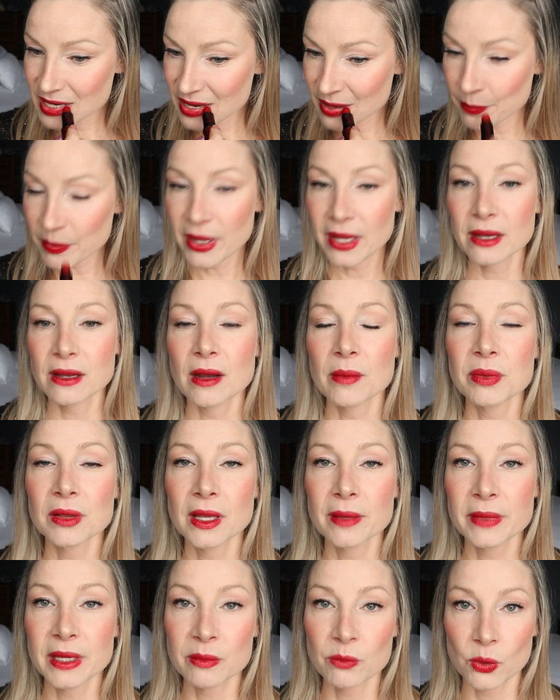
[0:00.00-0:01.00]
And by a
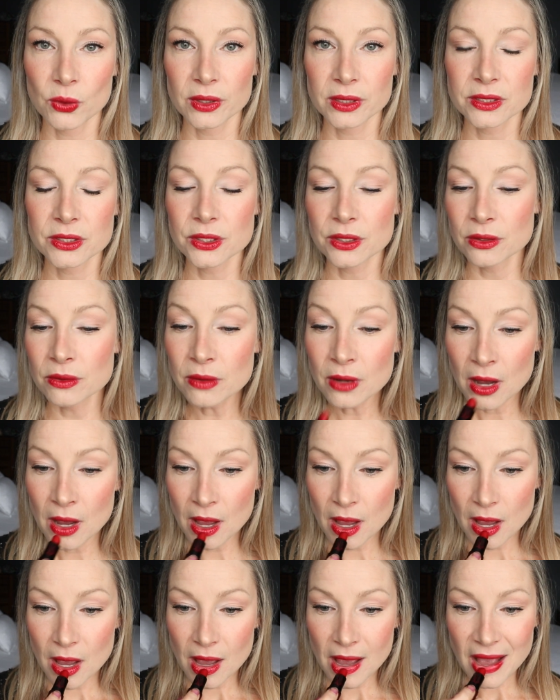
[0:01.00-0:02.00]
couple, I mean more than two.
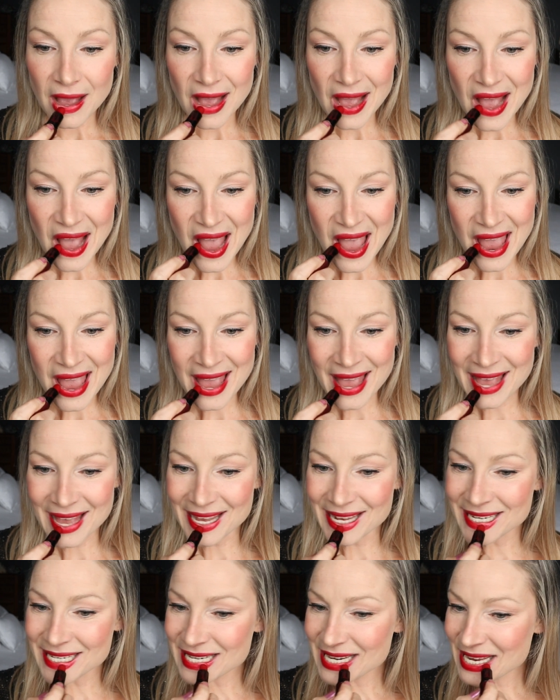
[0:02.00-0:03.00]

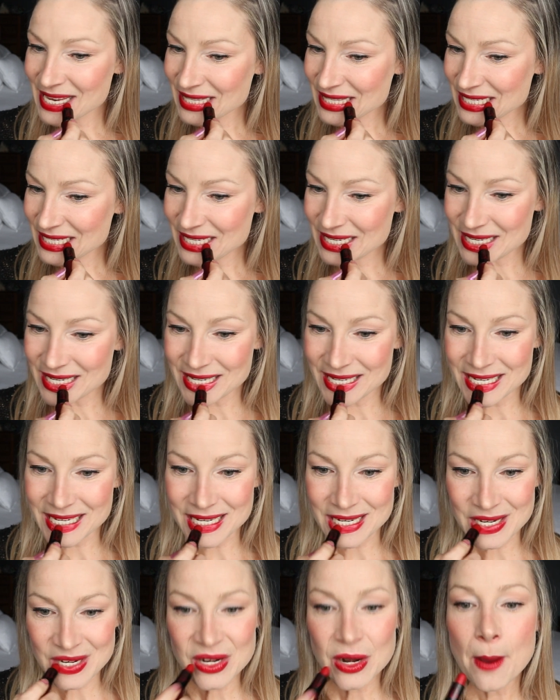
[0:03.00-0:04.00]
And at the
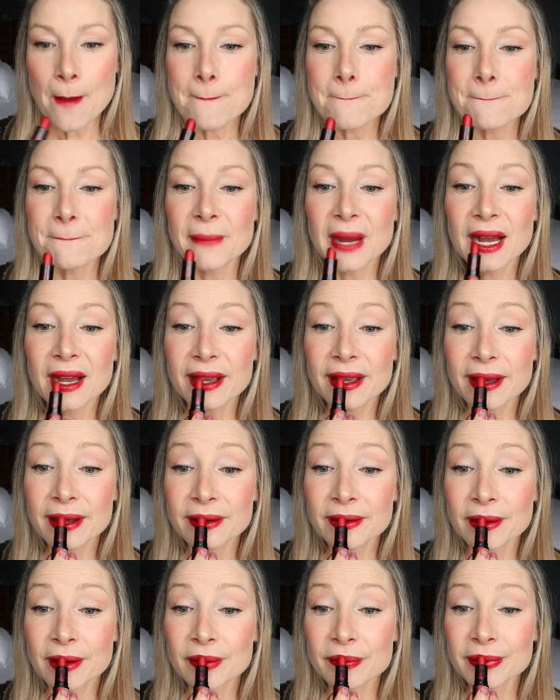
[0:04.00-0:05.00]
time, I
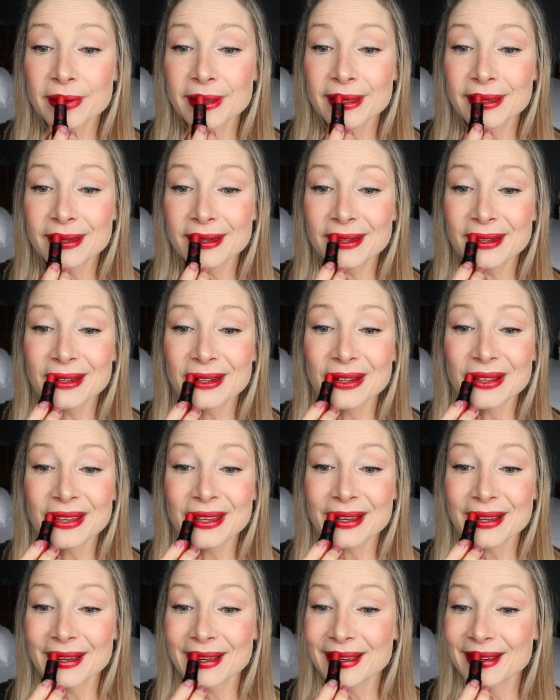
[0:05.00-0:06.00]
had not planned it.
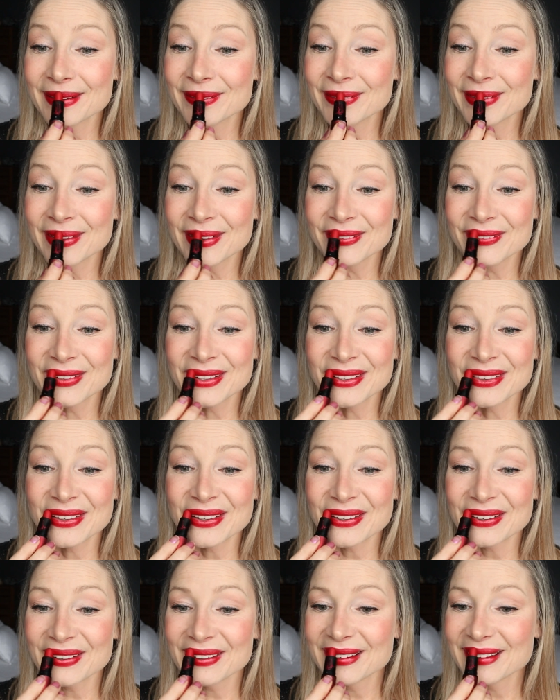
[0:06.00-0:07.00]
When I went in
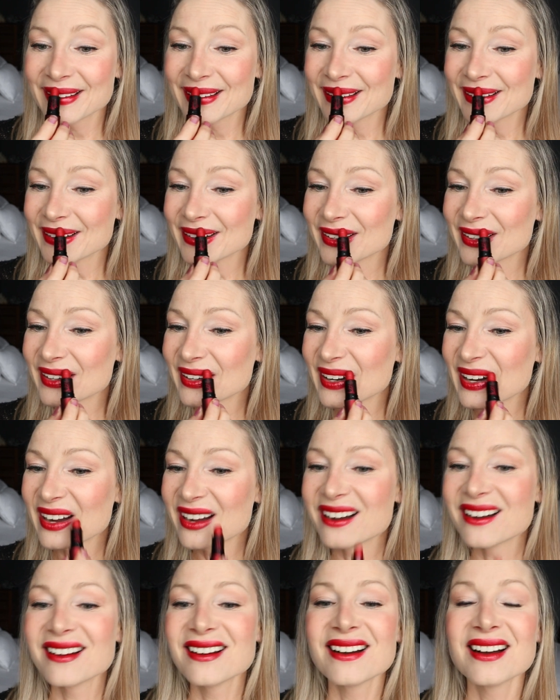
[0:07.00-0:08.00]
there,
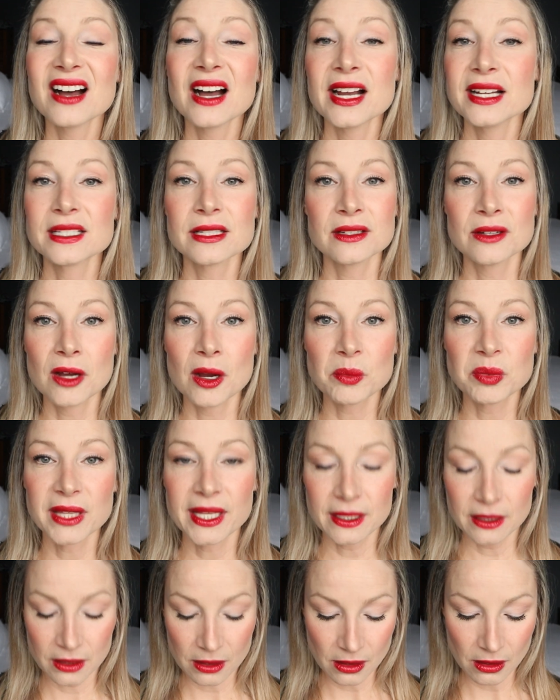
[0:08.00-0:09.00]
I did not
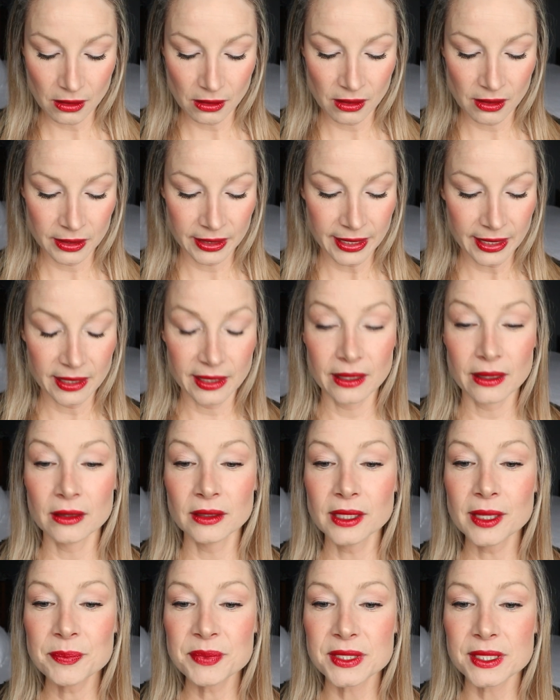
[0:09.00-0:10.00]
plan at all on getting
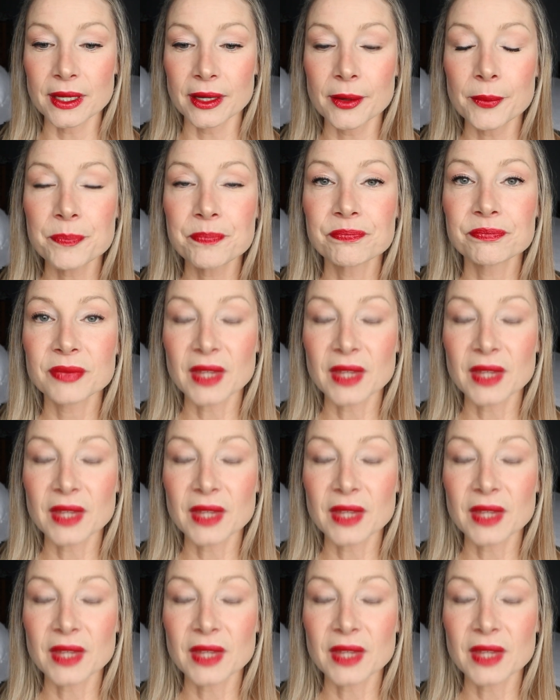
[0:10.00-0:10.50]
a lipstick.